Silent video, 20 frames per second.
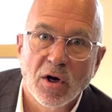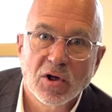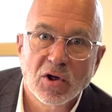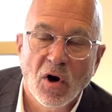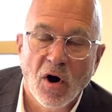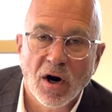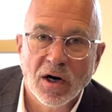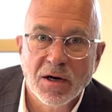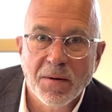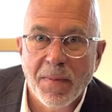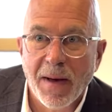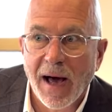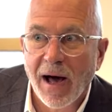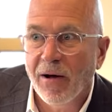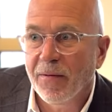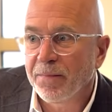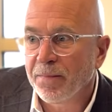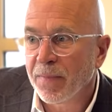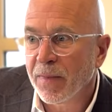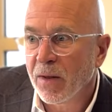talked
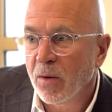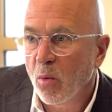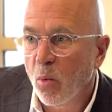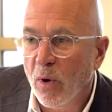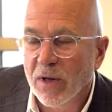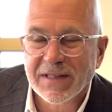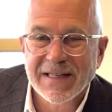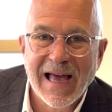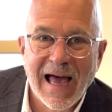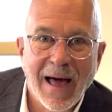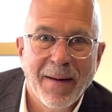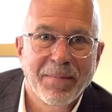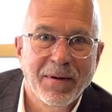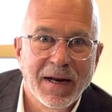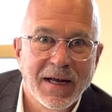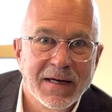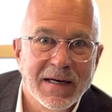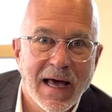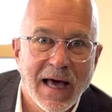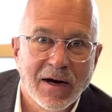about what's
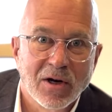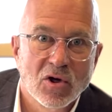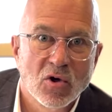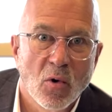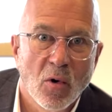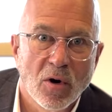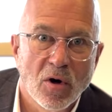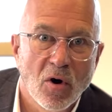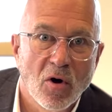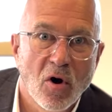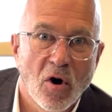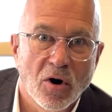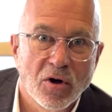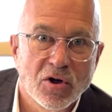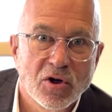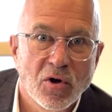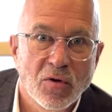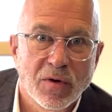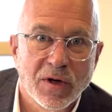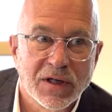happening to editorial
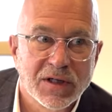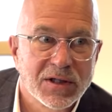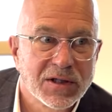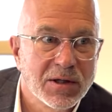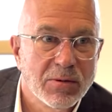cartoonists.